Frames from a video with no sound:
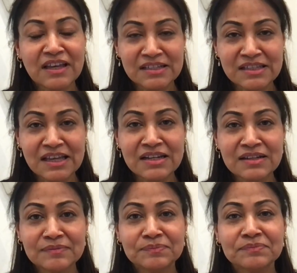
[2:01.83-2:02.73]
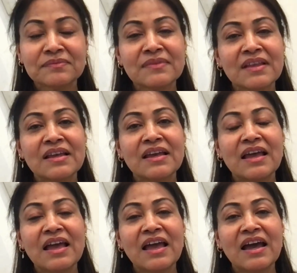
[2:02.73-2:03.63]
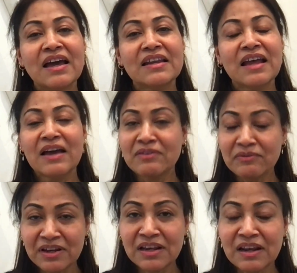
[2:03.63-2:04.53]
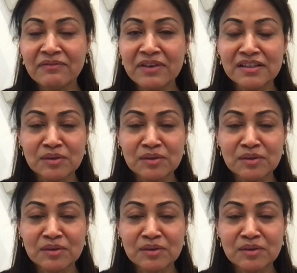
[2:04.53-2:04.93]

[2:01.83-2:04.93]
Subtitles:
and a son, and I have a very loving,